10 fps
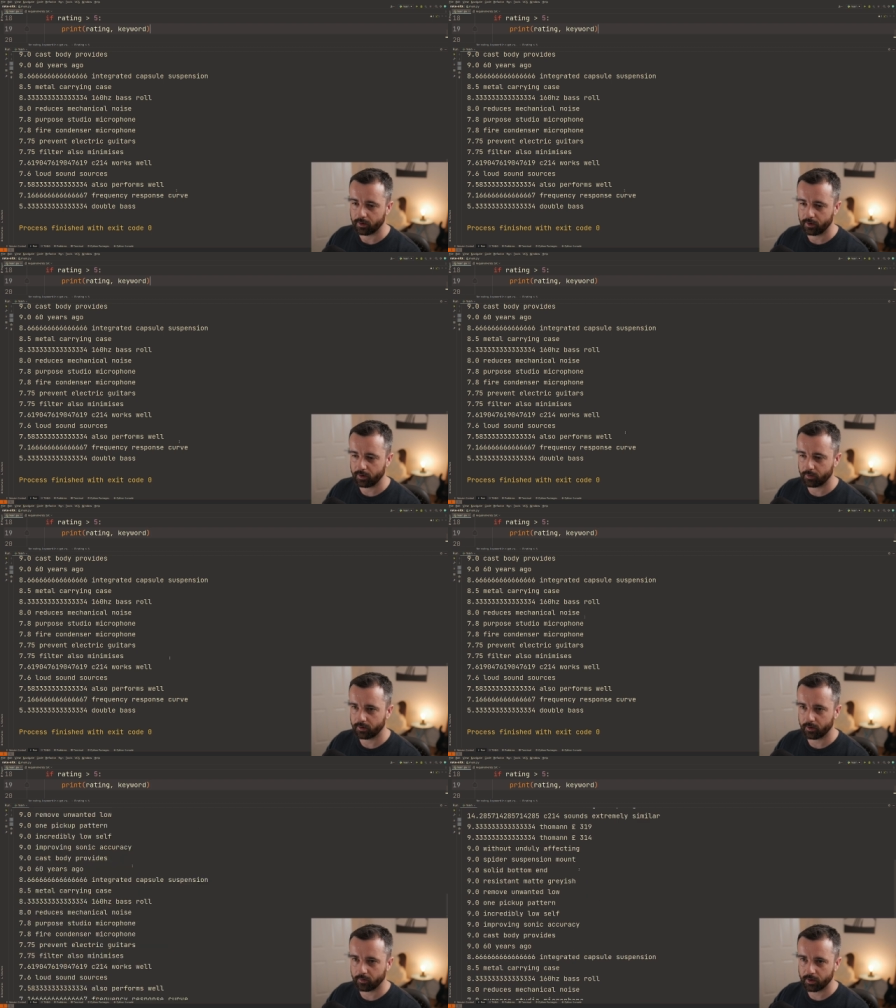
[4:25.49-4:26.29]
And here we
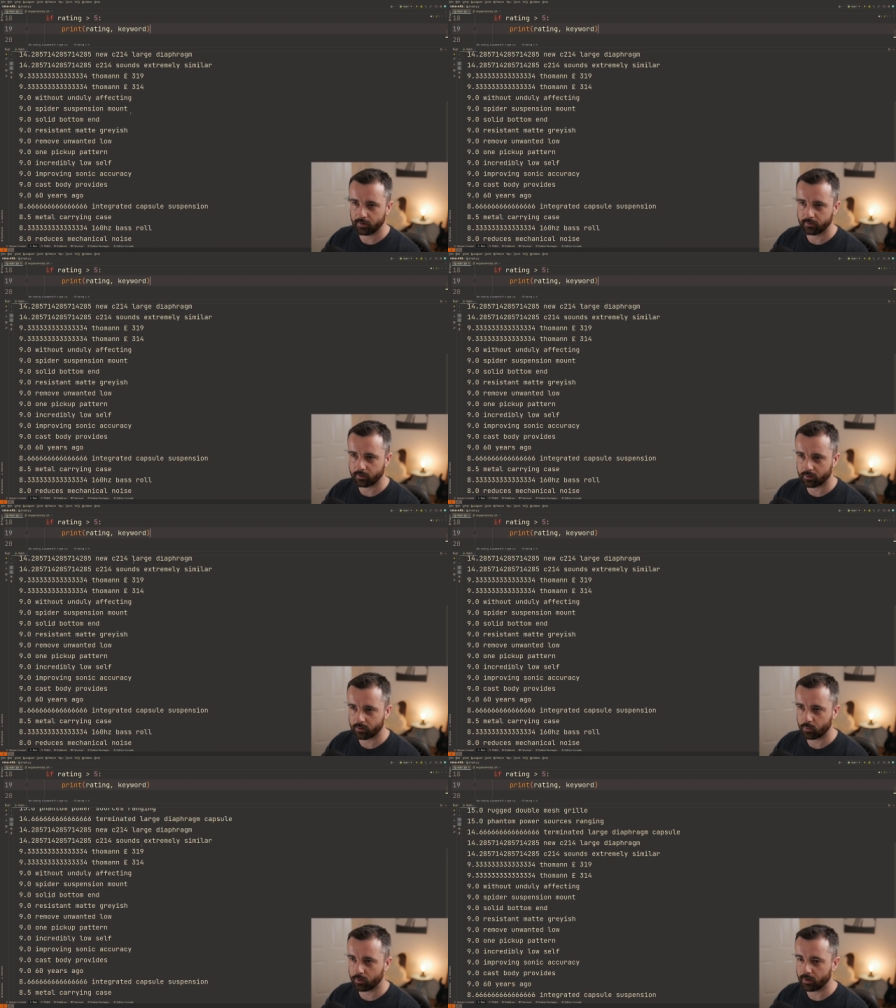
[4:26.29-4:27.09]
go. Here's like a
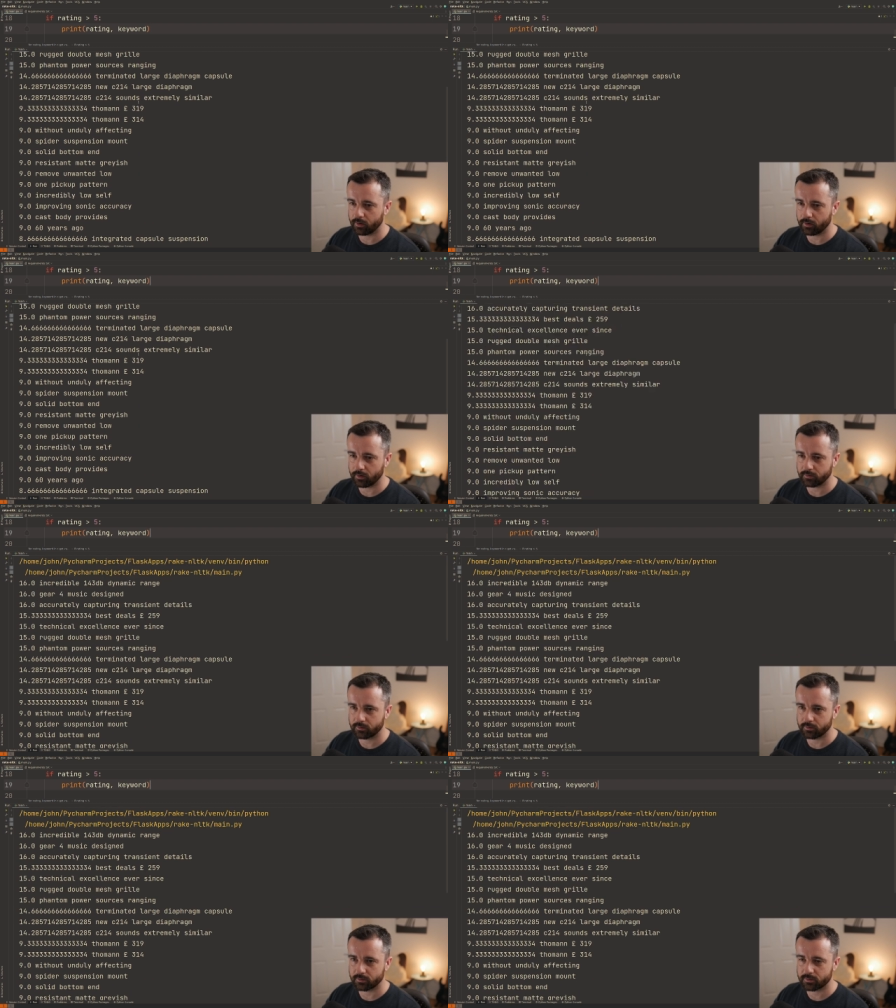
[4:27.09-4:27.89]
quite a
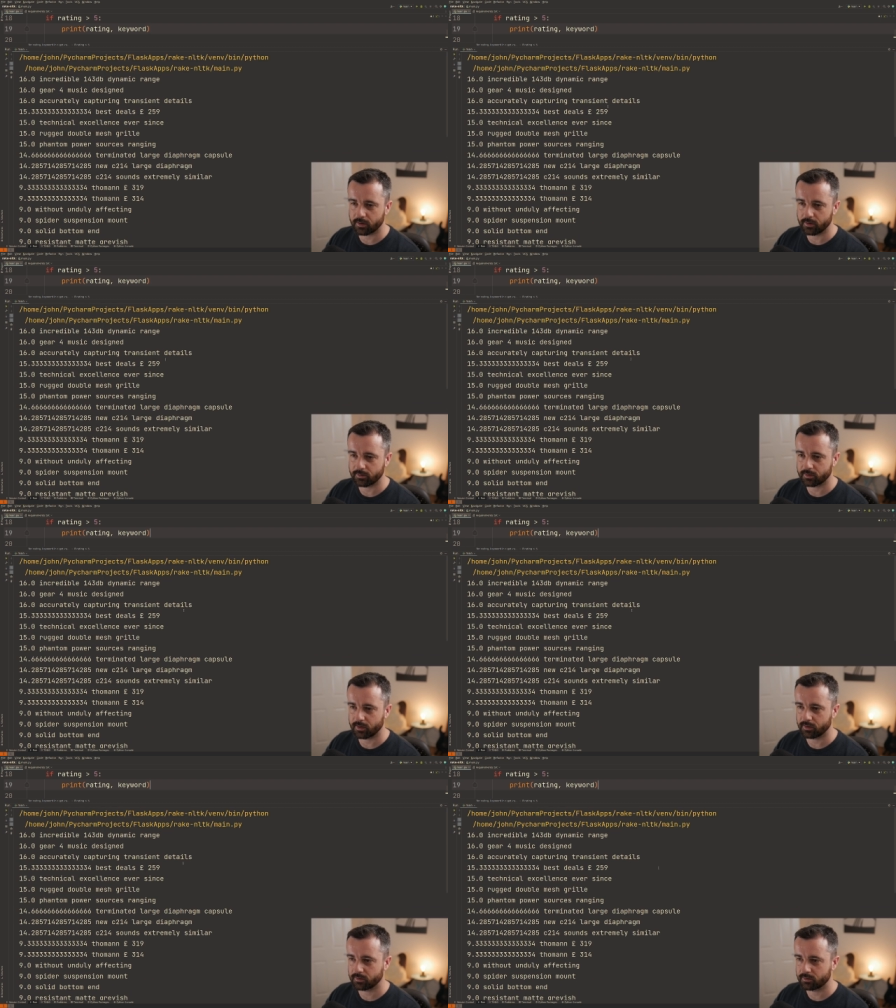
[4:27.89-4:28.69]
nice concise
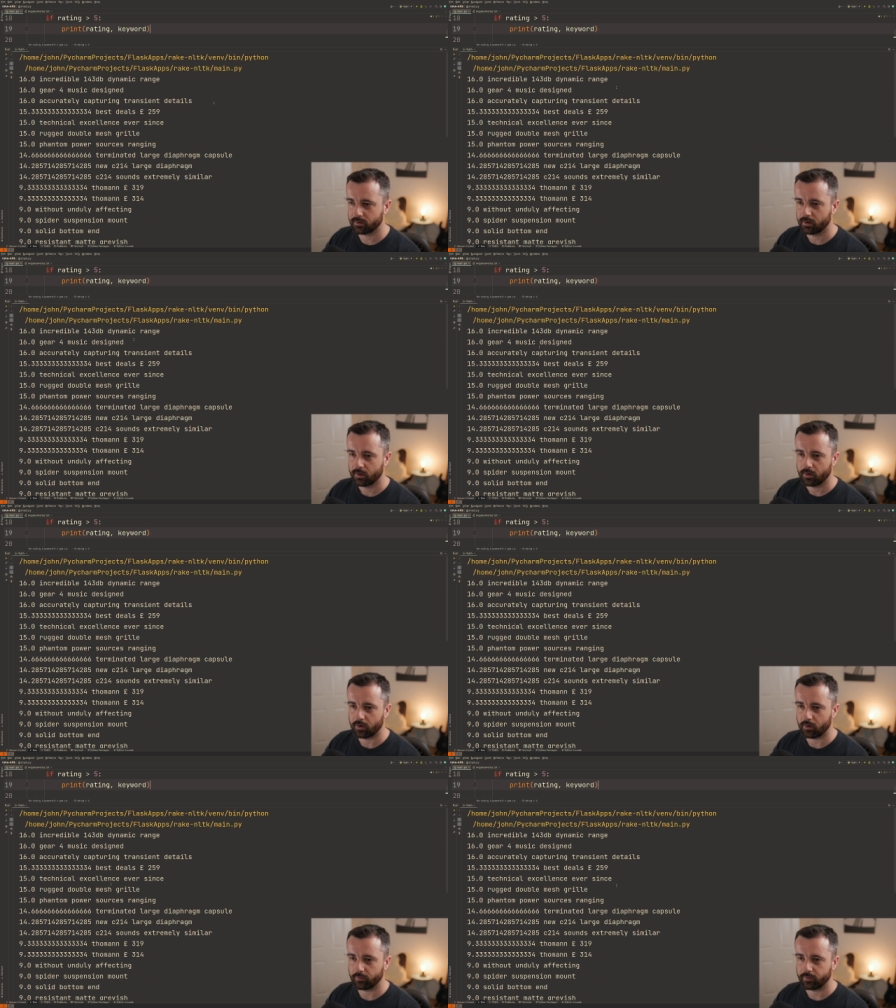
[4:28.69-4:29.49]
list
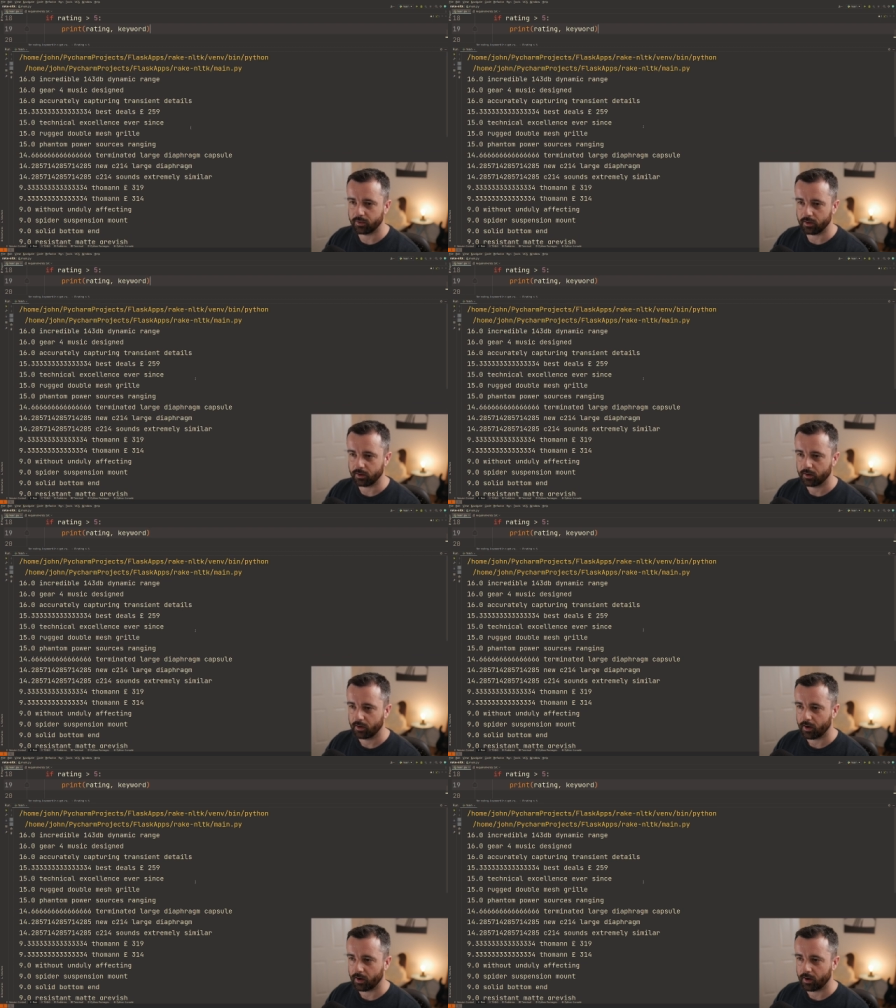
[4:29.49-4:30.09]
of the